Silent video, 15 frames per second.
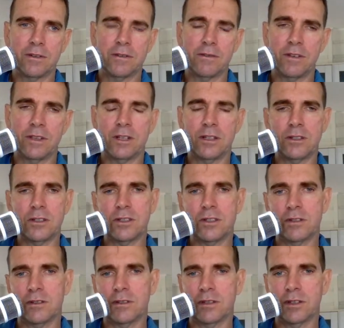Venus,
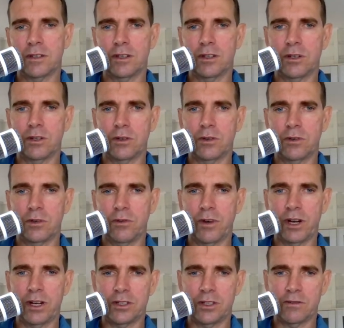I don't know,
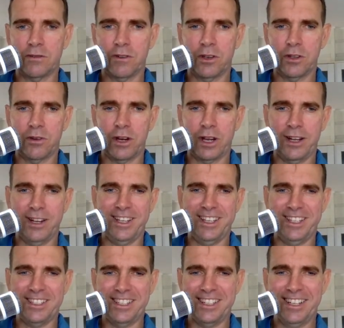Uranus is further out,
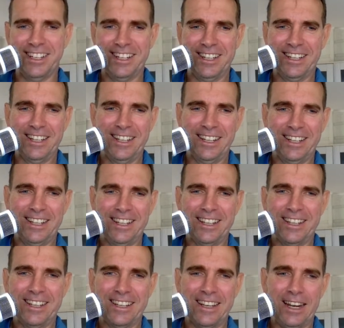isn't it?
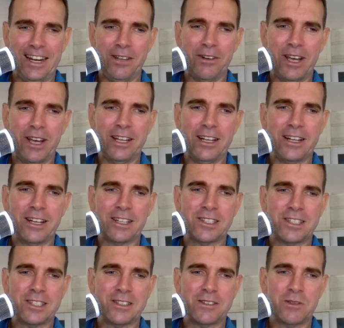Anyway,
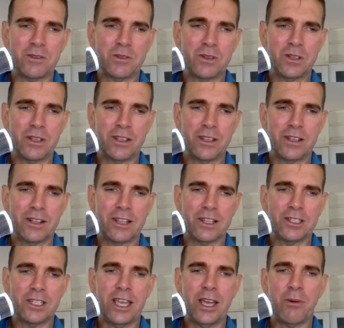let's
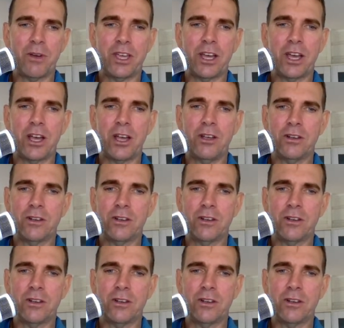see how we go.